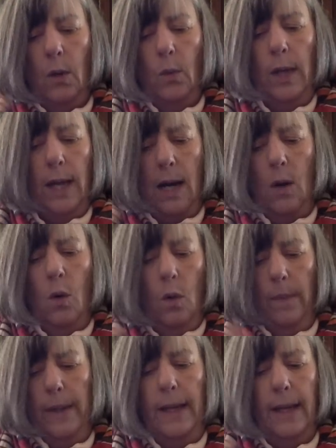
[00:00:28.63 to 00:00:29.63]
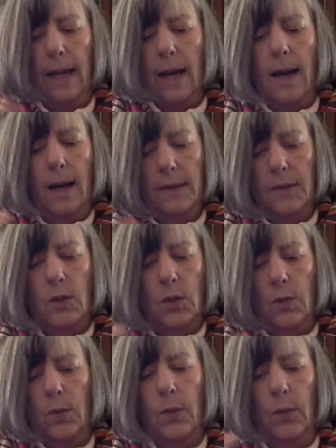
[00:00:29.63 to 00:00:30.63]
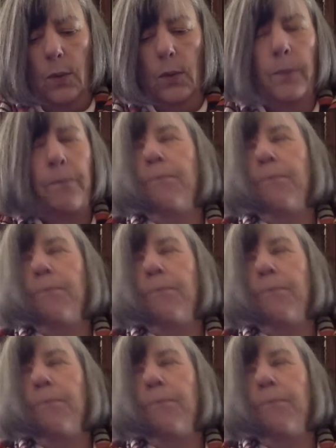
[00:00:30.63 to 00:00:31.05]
we are all being asked to